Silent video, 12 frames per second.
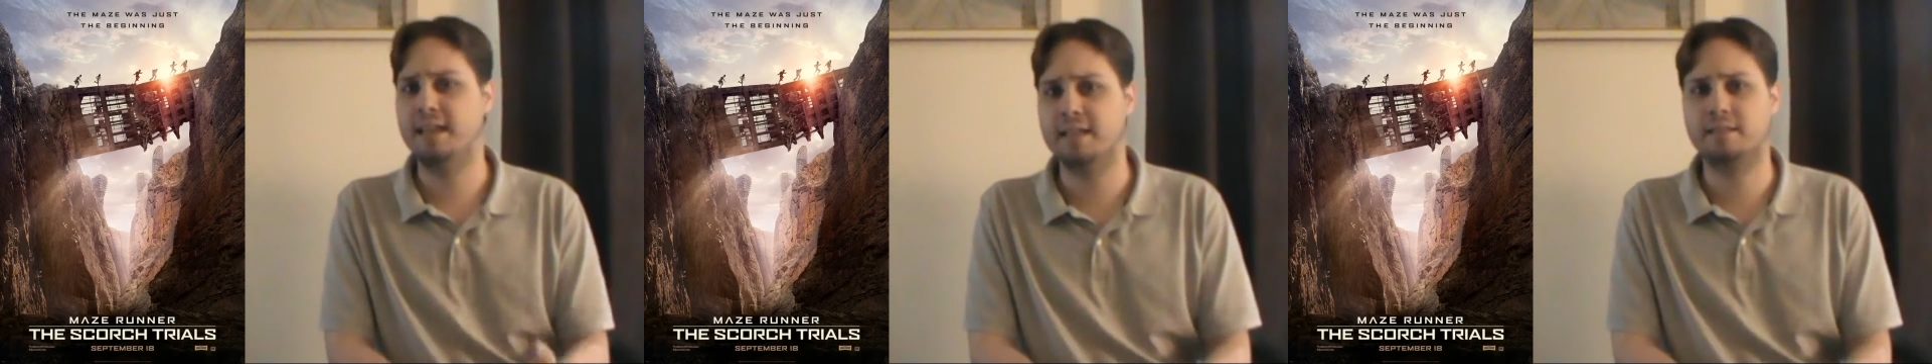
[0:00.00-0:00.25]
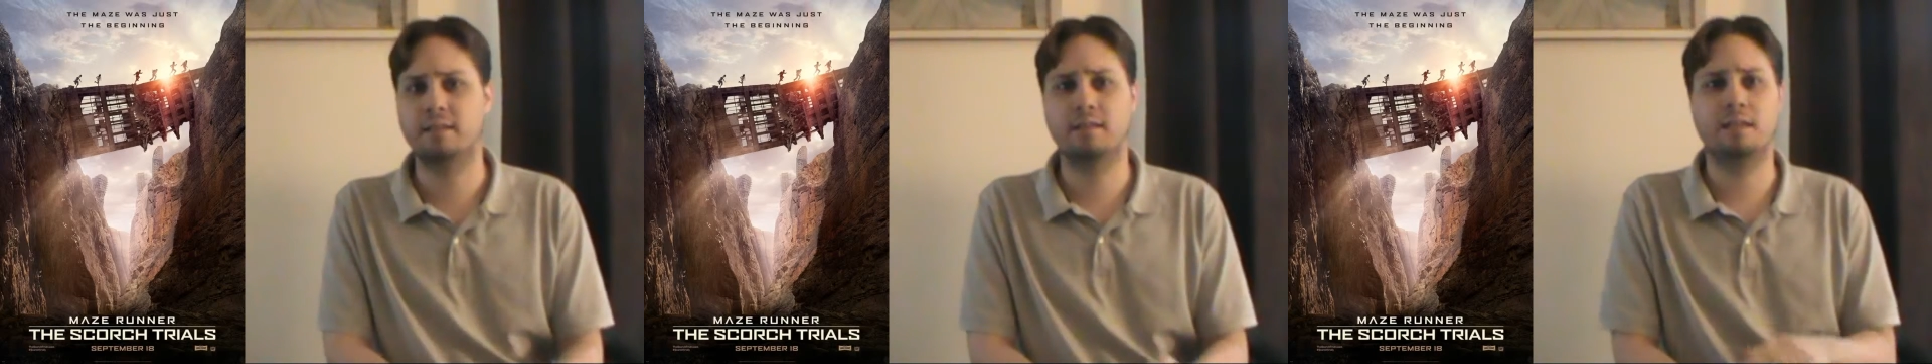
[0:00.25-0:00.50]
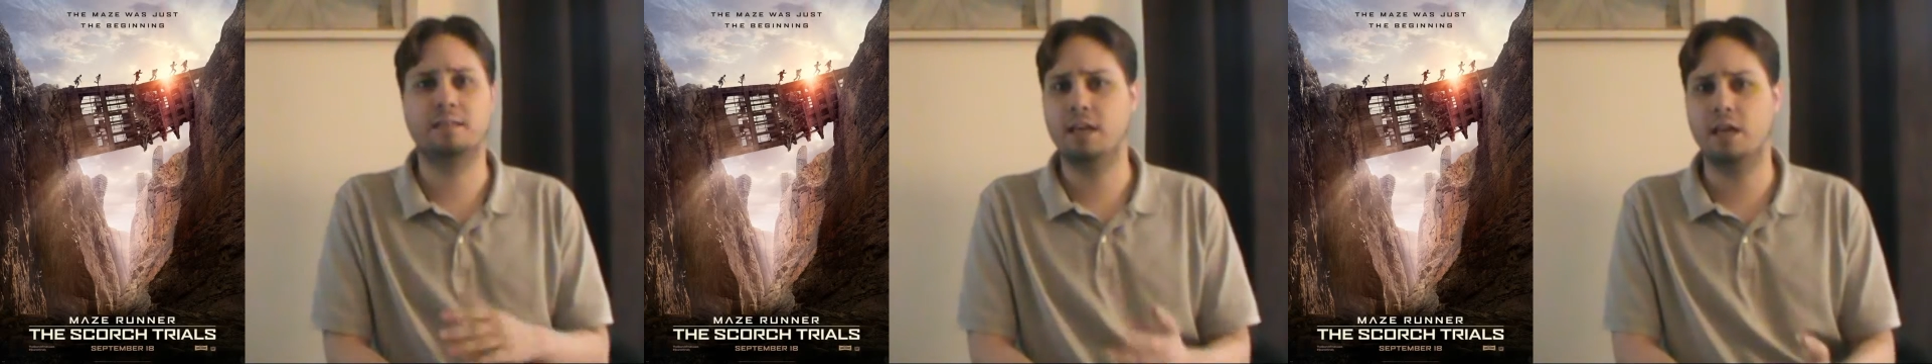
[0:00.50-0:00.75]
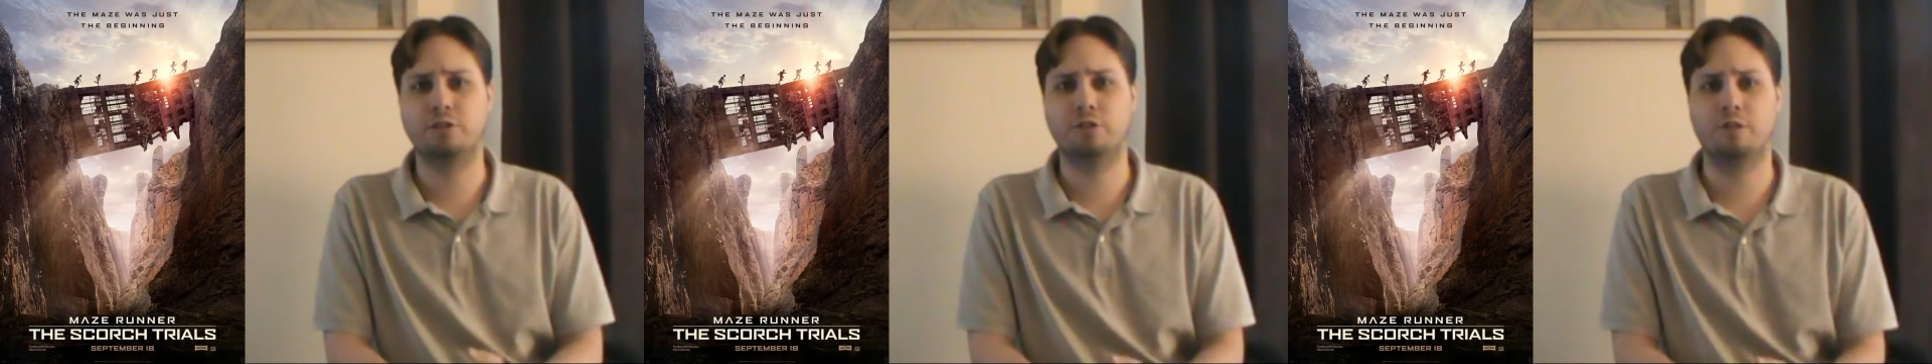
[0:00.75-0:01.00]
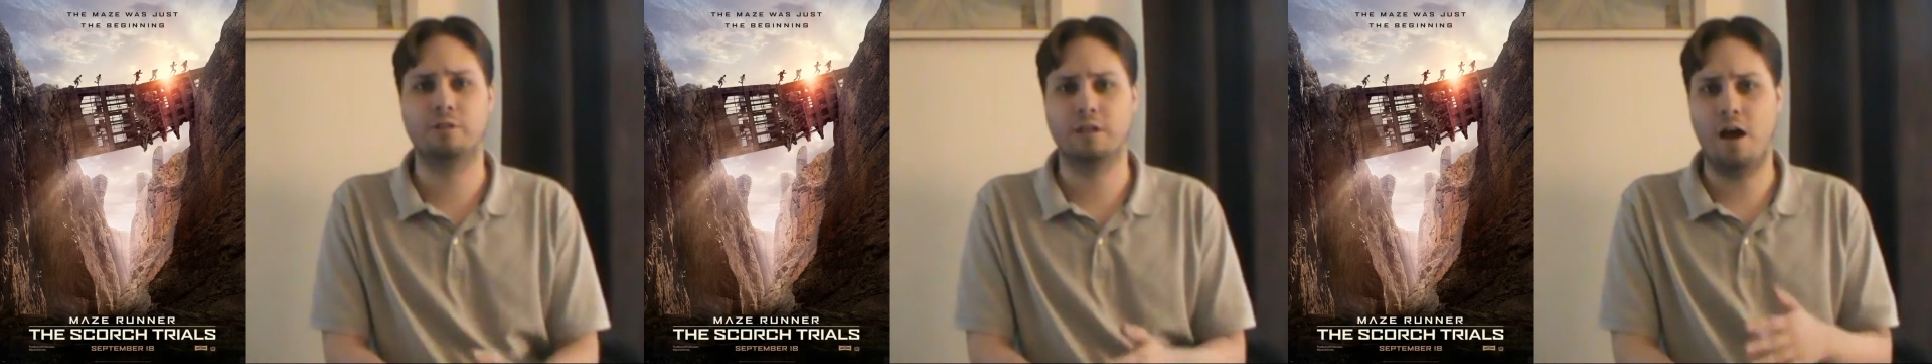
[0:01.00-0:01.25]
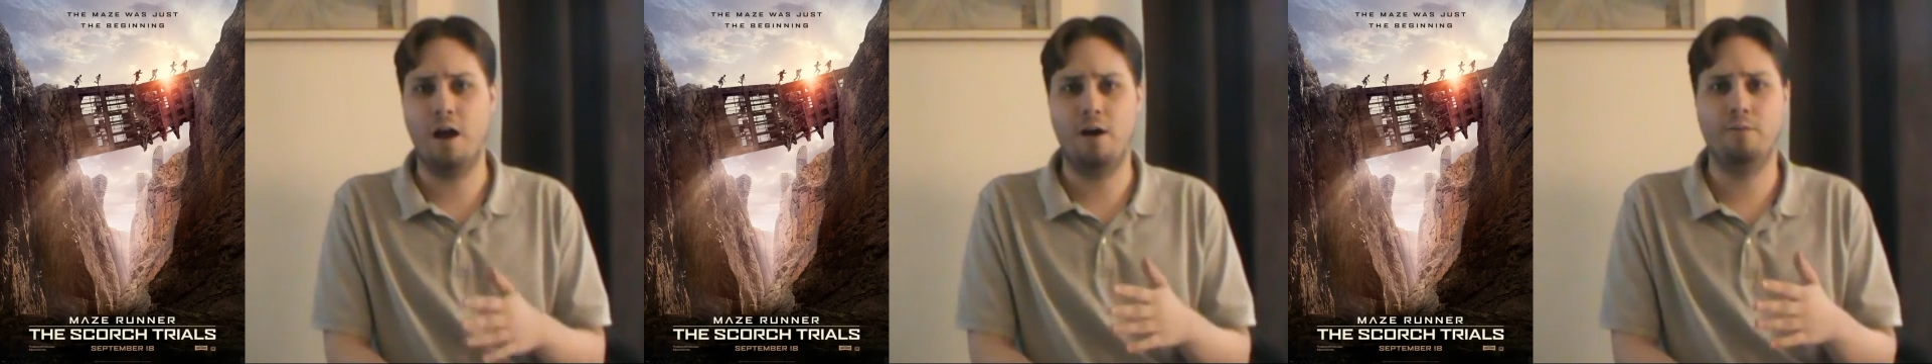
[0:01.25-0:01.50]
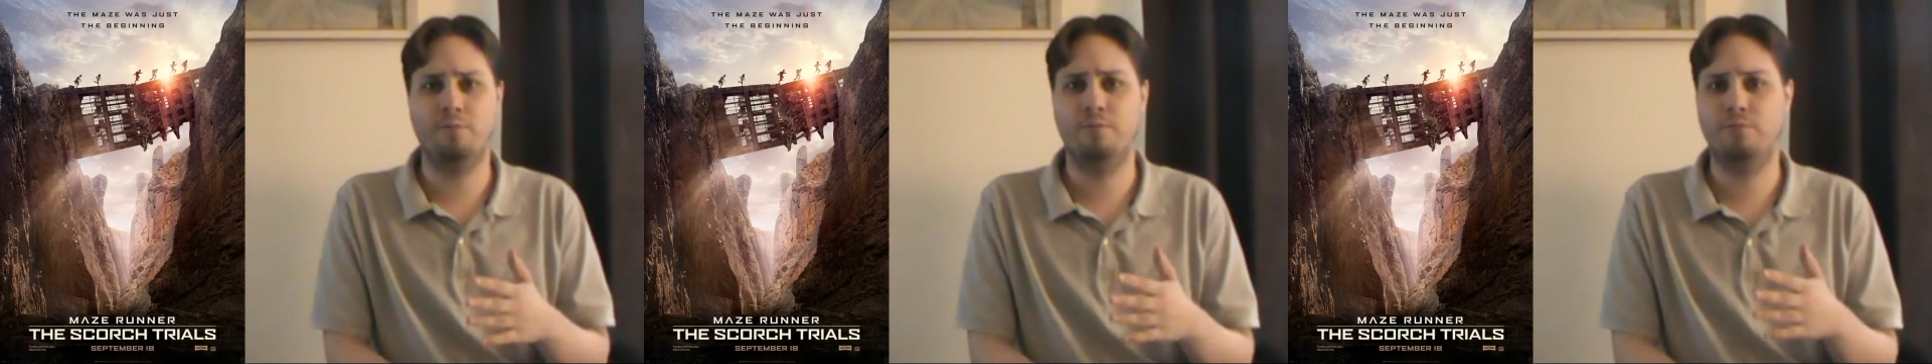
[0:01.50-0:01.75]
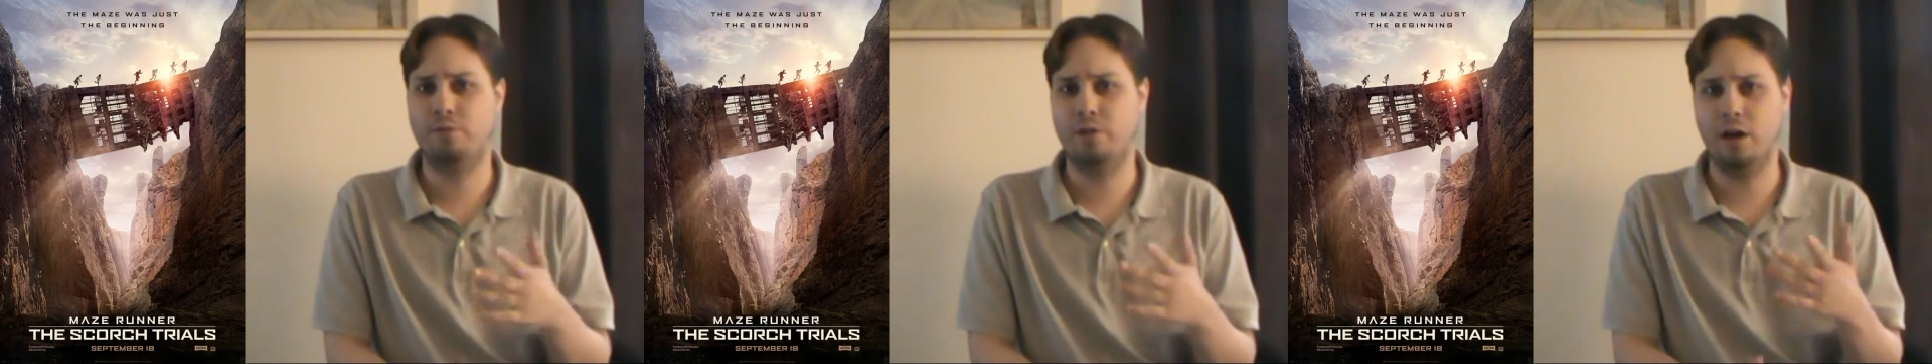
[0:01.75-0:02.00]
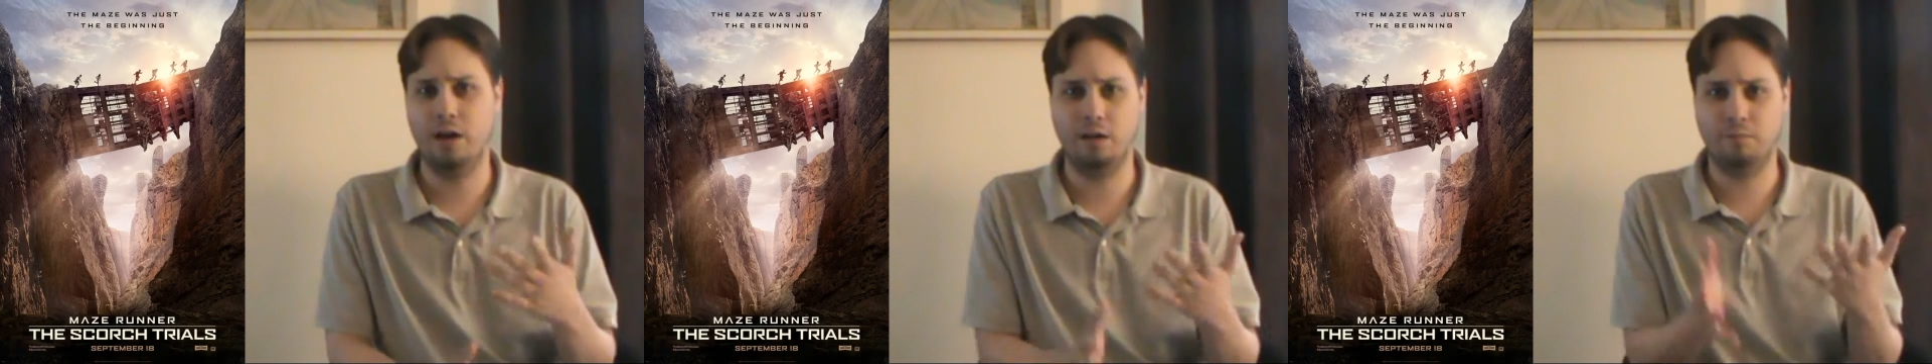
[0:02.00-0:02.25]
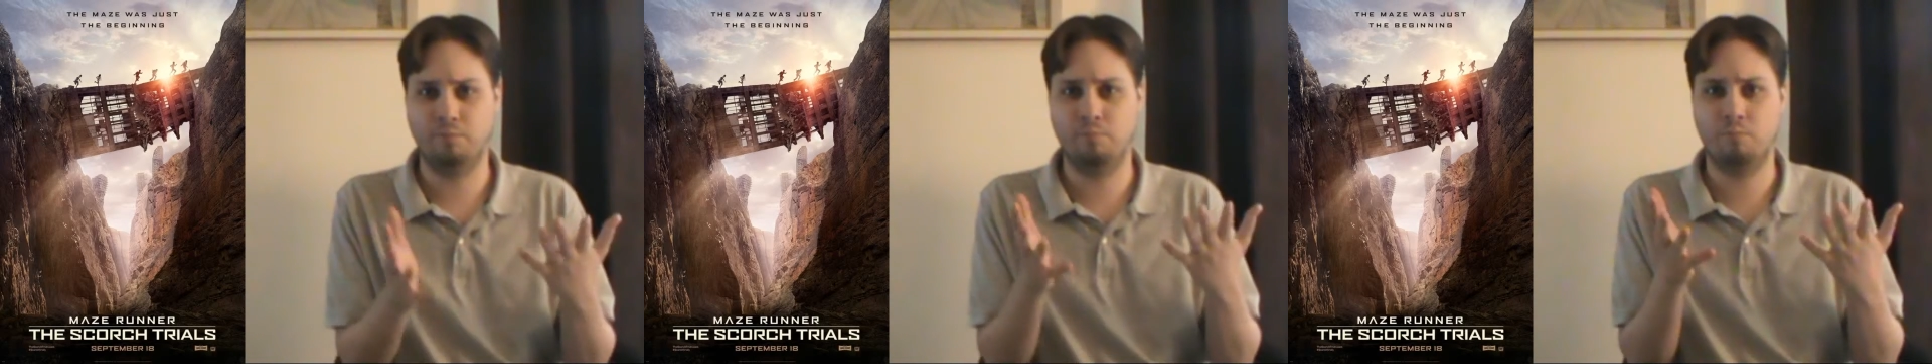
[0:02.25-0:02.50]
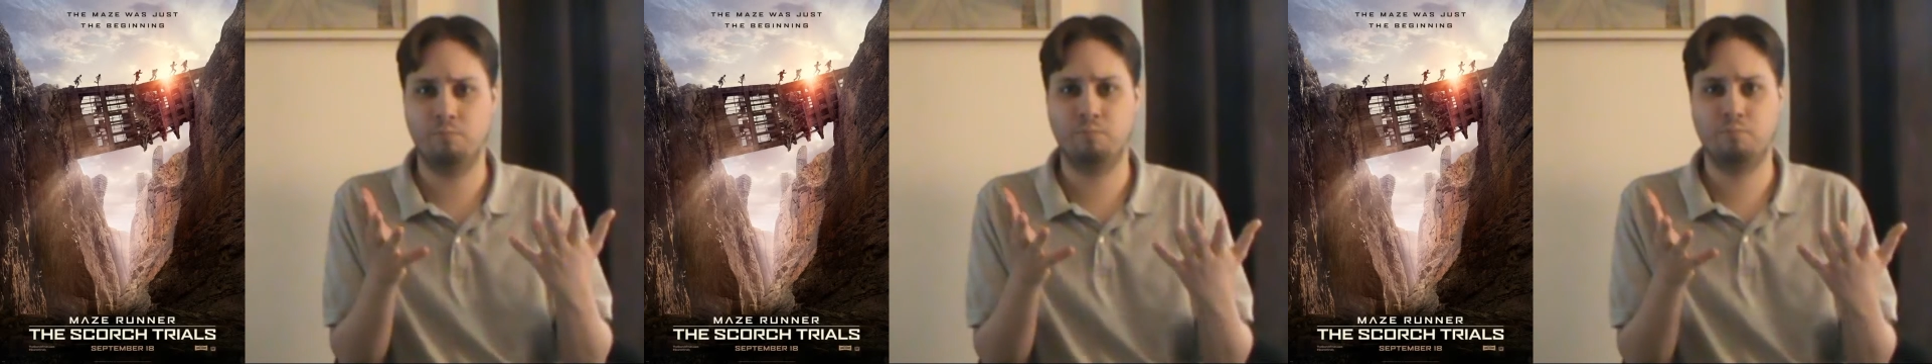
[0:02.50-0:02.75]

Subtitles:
desolate desert of the